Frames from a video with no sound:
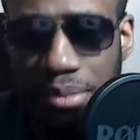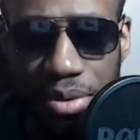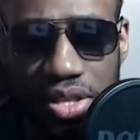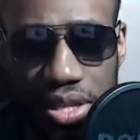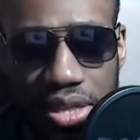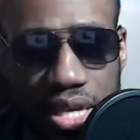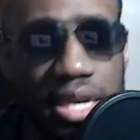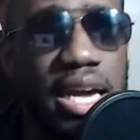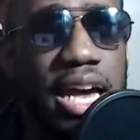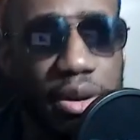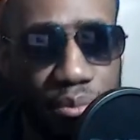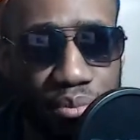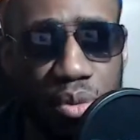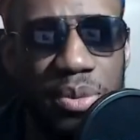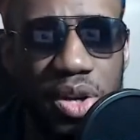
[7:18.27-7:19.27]
the thing and
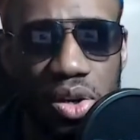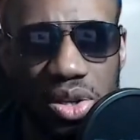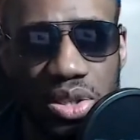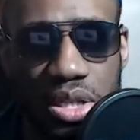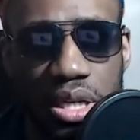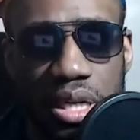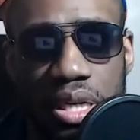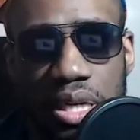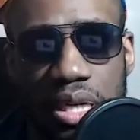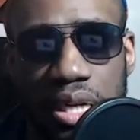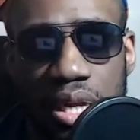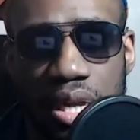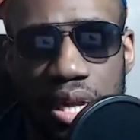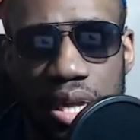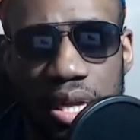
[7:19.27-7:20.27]
boom, because
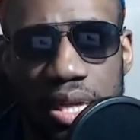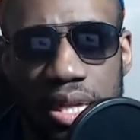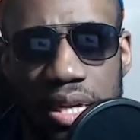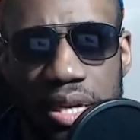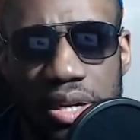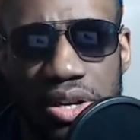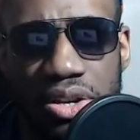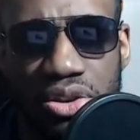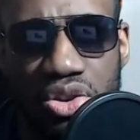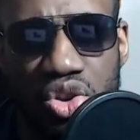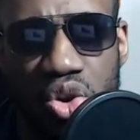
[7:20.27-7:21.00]
you're